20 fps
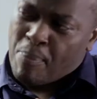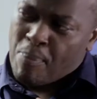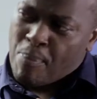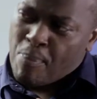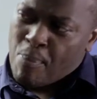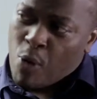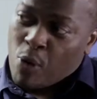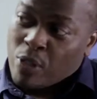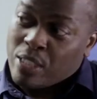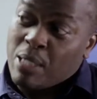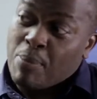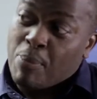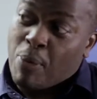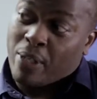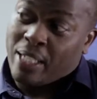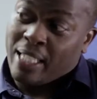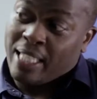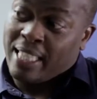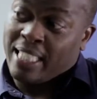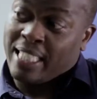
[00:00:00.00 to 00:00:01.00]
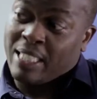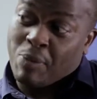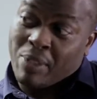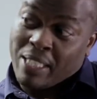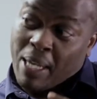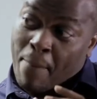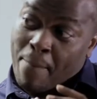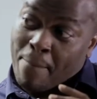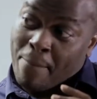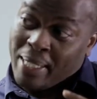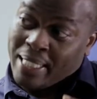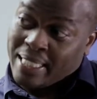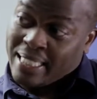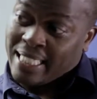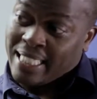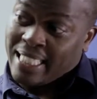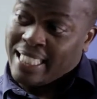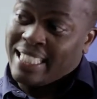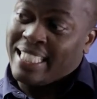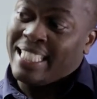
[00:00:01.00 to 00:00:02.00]
Most important thing that I'm
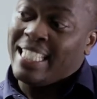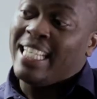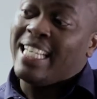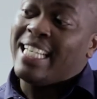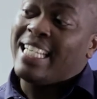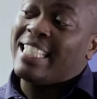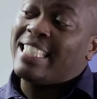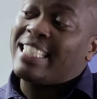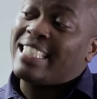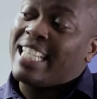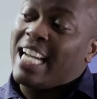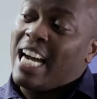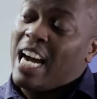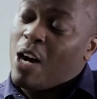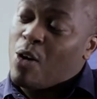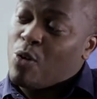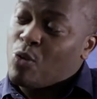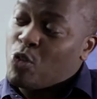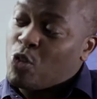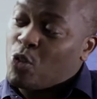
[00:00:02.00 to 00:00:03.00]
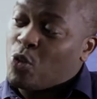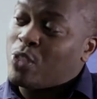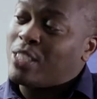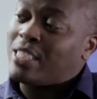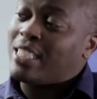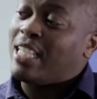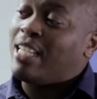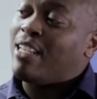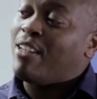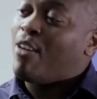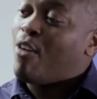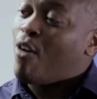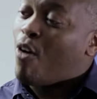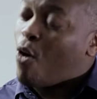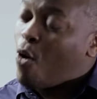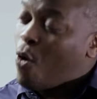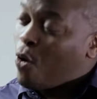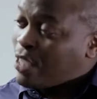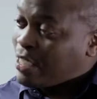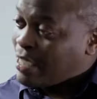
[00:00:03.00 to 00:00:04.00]
missing in is how do you scale
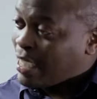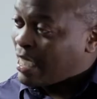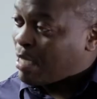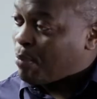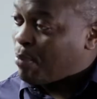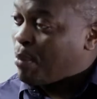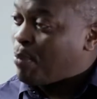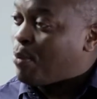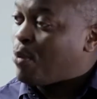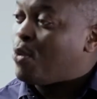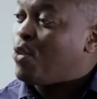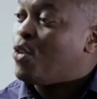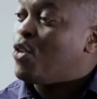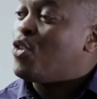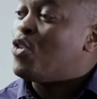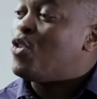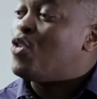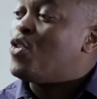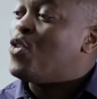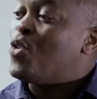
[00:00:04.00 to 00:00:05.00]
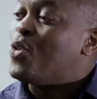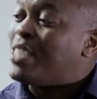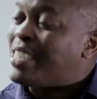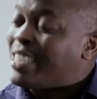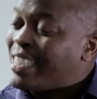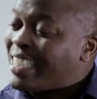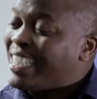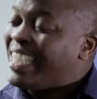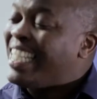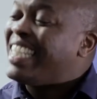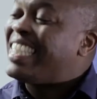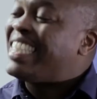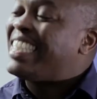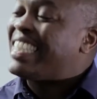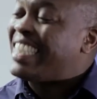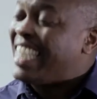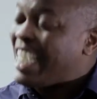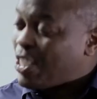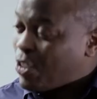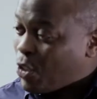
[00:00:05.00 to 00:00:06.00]
ordinary people using
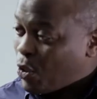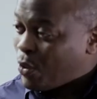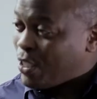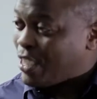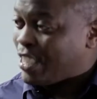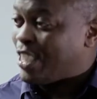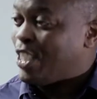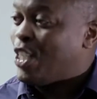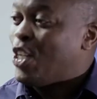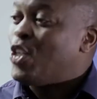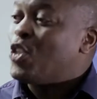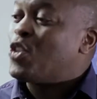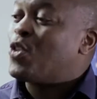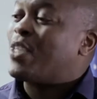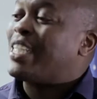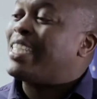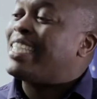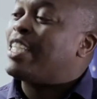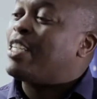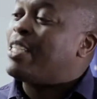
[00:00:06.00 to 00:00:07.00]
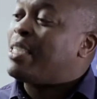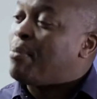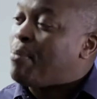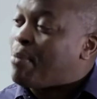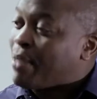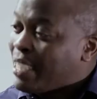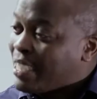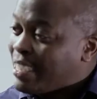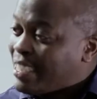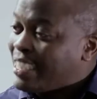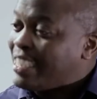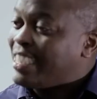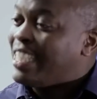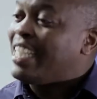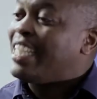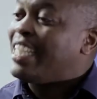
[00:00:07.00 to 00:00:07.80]
technology so that they can embrace it,